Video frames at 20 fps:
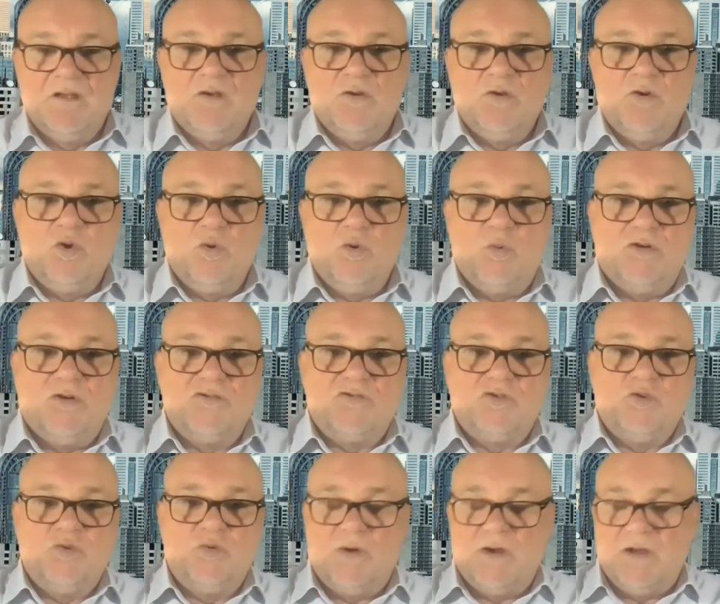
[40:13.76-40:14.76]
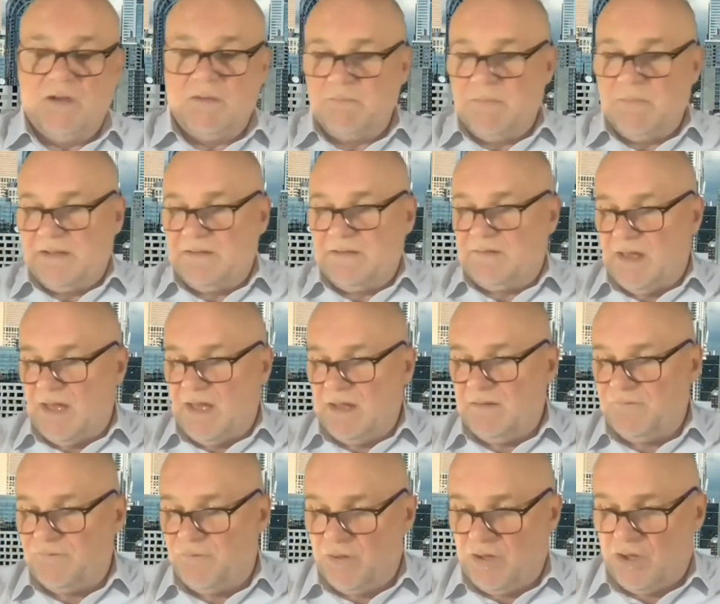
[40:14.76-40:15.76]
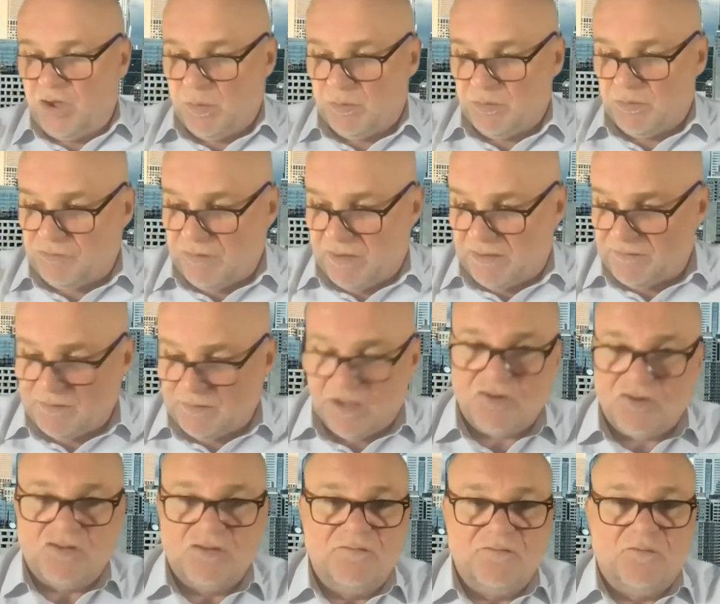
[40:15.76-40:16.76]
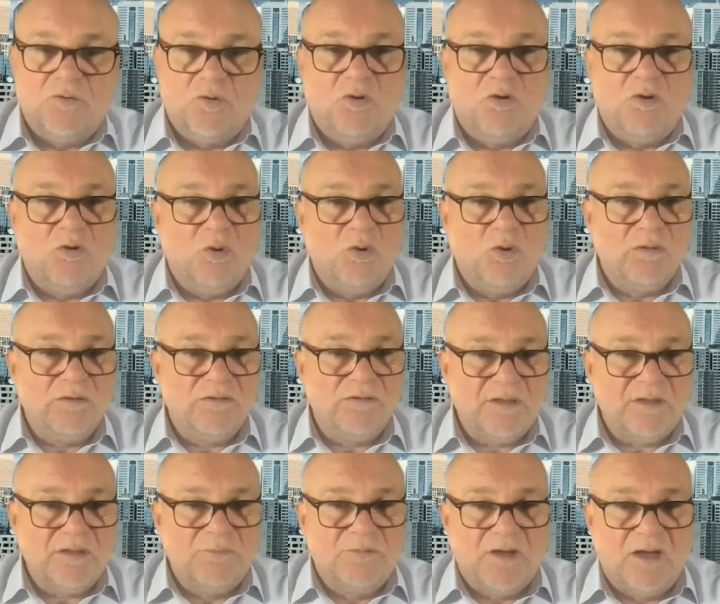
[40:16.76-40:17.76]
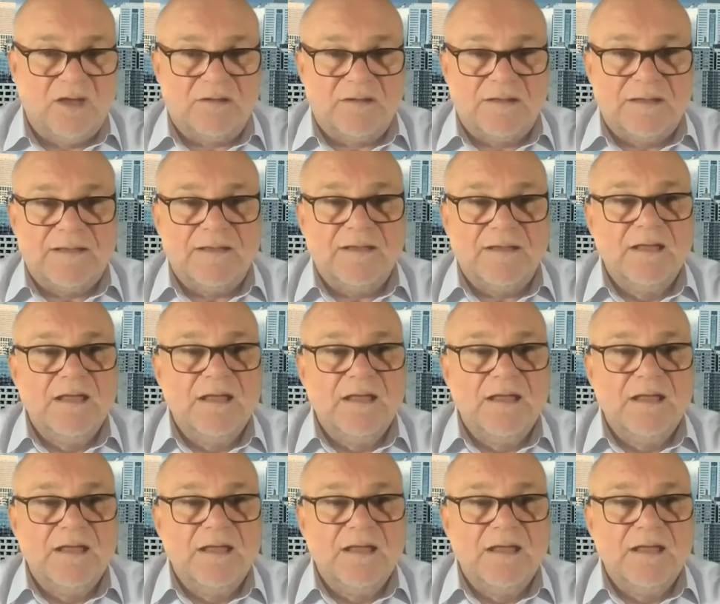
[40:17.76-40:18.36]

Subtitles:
who want to maintain fully human translation for all subtitling.